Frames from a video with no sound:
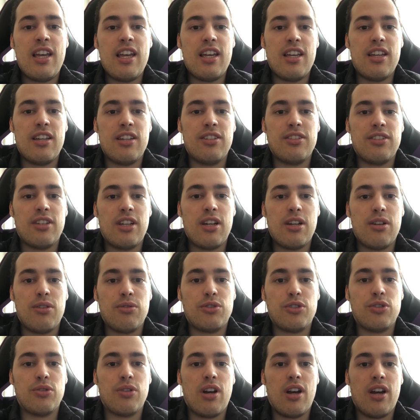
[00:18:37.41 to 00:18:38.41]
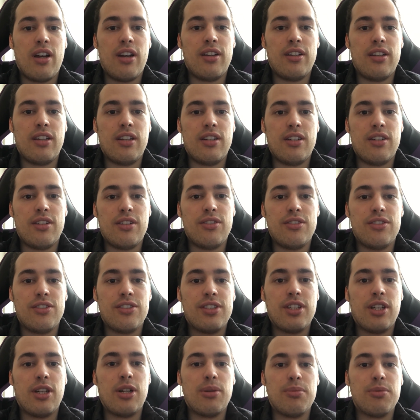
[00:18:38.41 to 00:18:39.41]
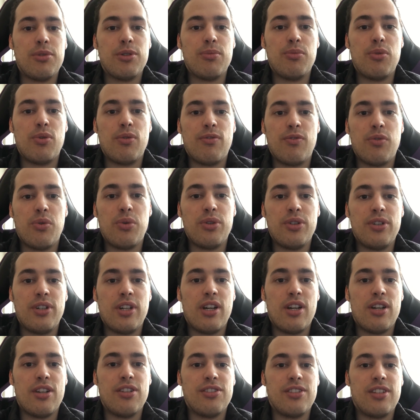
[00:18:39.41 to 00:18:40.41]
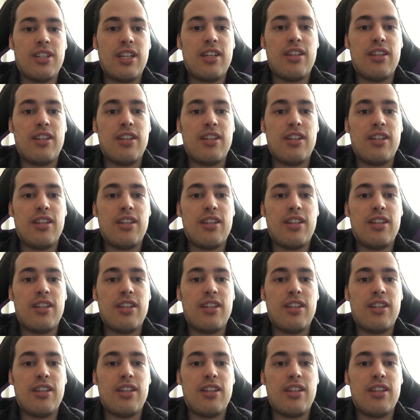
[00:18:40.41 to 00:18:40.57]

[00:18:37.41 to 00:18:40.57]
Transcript: and I'll try and set up some more for you guys.